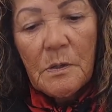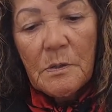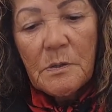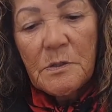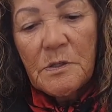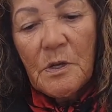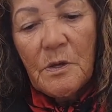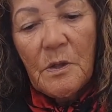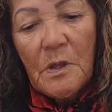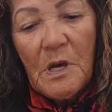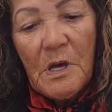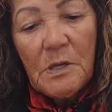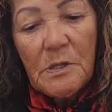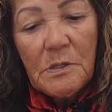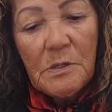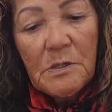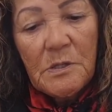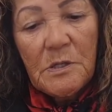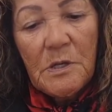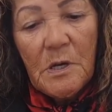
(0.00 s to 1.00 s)
so
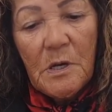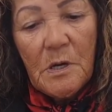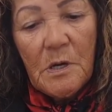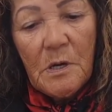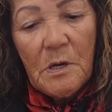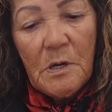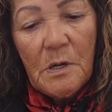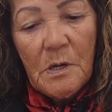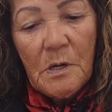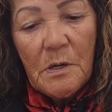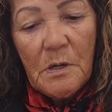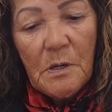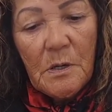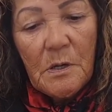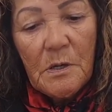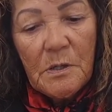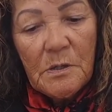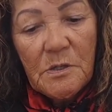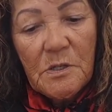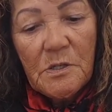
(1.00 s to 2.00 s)
that uh,
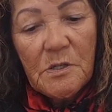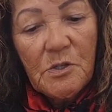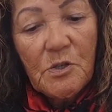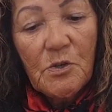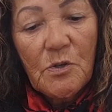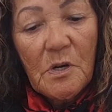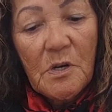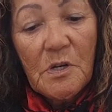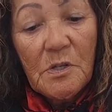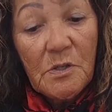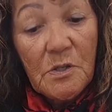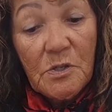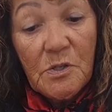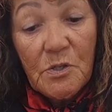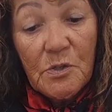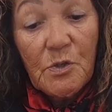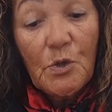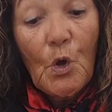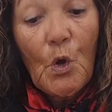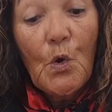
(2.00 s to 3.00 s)
it's, it's
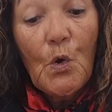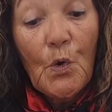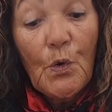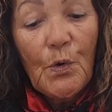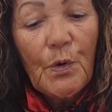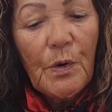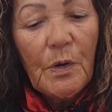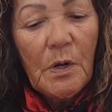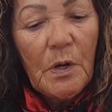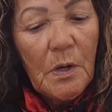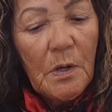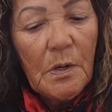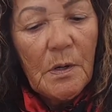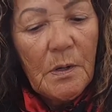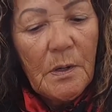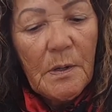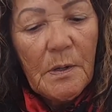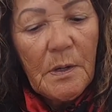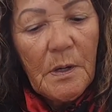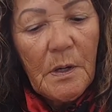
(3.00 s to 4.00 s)
stern.
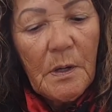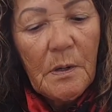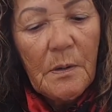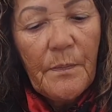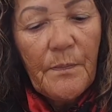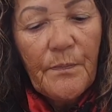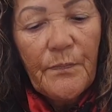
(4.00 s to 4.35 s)
Yeah?